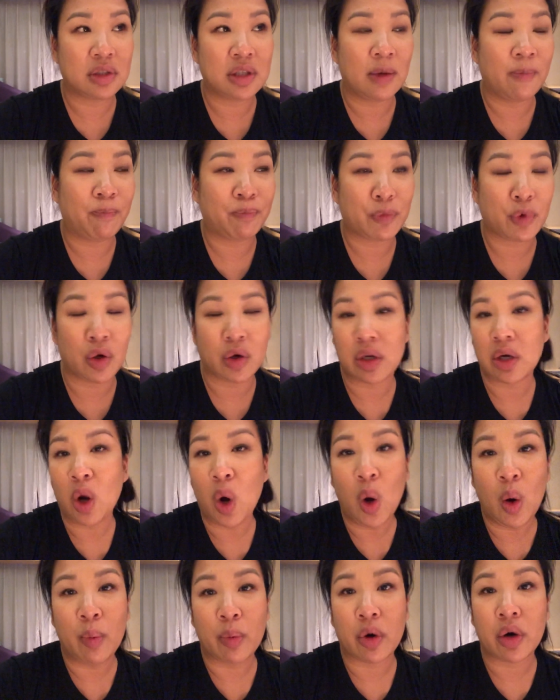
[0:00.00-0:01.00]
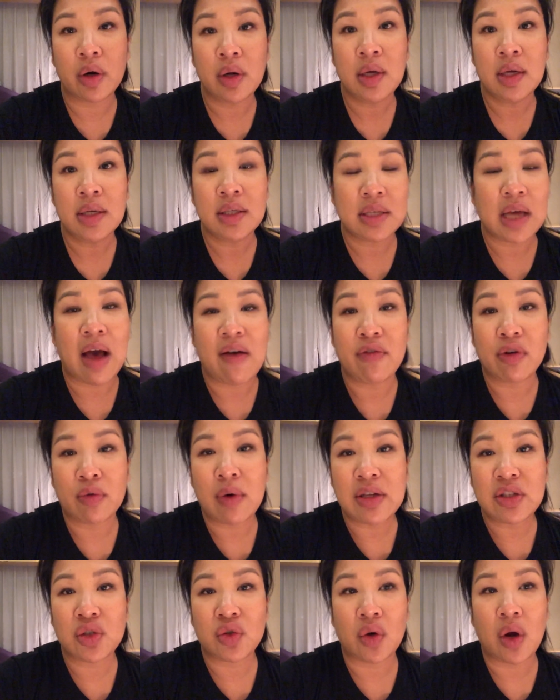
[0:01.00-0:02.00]
to cook at home or to have in a
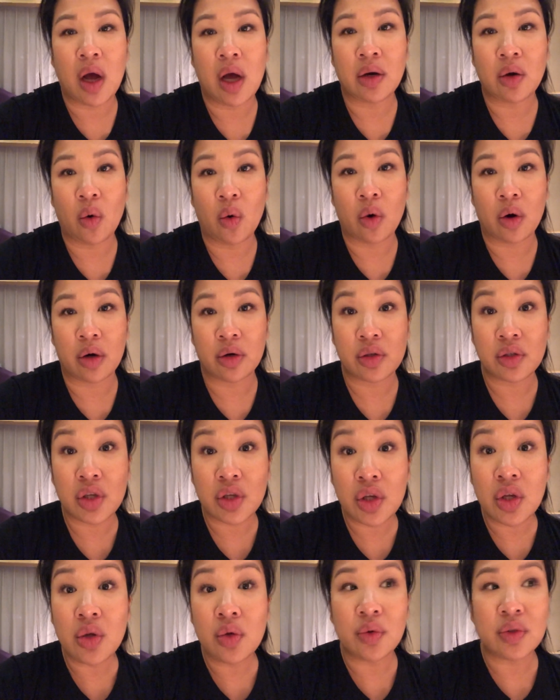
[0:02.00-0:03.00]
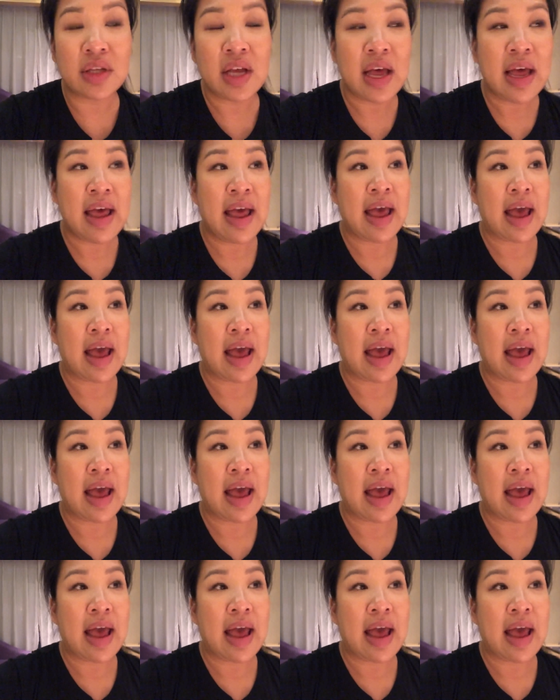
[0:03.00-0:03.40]
restaurant or to use.